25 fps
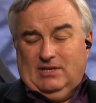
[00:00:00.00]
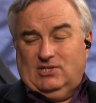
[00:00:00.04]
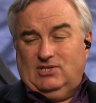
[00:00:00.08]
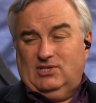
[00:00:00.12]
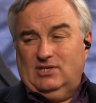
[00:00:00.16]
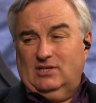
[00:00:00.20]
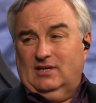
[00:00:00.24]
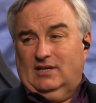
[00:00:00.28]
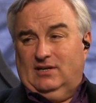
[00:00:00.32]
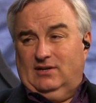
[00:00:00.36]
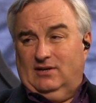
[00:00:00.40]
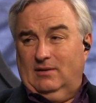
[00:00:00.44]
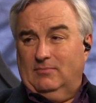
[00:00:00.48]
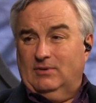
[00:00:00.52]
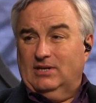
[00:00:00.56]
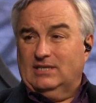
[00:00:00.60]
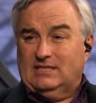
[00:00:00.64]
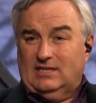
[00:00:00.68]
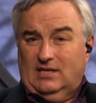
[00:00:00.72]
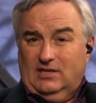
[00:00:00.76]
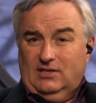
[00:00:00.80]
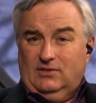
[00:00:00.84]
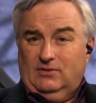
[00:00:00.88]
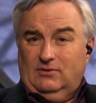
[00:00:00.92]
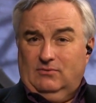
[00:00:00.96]
not be a cheerleader. I'm going to
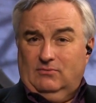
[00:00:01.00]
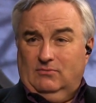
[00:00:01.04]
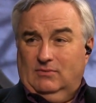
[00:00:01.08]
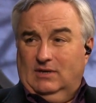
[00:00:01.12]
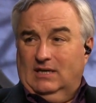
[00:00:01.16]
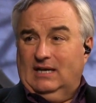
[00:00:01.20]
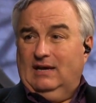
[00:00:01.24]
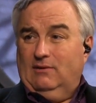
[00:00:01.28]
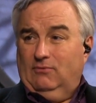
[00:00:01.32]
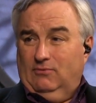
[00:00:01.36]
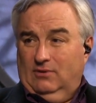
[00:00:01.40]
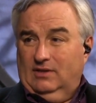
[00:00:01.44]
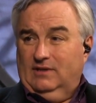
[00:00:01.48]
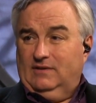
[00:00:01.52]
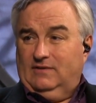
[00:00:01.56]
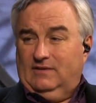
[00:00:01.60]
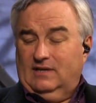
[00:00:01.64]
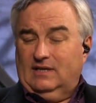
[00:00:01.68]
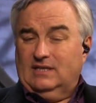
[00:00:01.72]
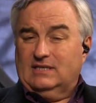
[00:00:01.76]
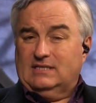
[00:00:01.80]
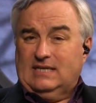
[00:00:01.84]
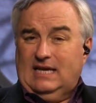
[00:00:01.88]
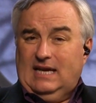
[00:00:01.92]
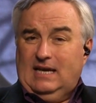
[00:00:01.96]
tell you what I really
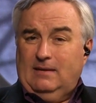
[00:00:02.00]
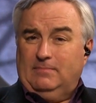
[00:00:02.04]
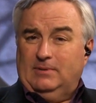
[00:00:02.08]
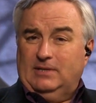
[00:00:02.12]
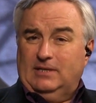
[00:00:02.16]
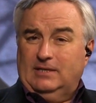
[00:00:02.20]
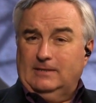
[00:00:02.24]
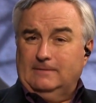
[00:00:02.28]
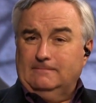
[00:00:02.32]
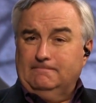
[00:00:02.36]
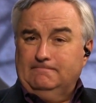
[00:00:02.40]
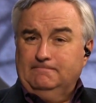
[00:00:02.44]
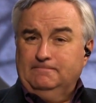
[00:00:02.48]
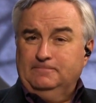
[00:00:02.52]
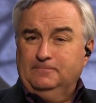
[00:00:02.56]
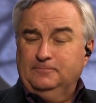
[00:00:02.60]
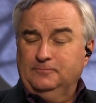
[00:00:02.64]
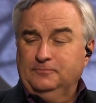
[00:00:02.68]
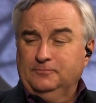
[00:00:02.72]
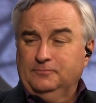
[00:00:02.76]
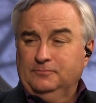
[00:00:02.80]
think well, is we happening. can also,